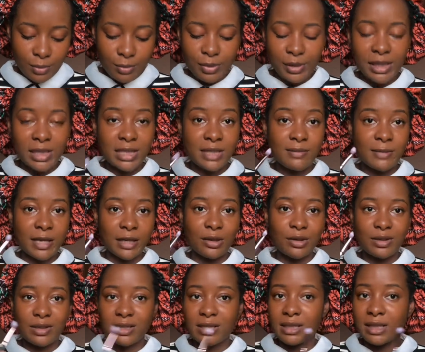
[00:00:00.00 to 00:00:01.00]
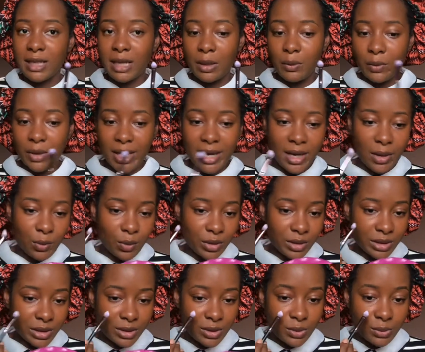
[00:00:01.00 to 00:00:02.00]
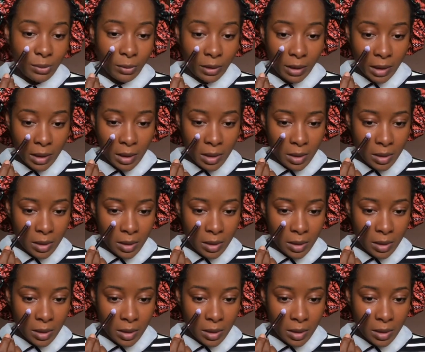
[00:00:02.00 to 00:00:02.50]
place my concealer where I want it to be.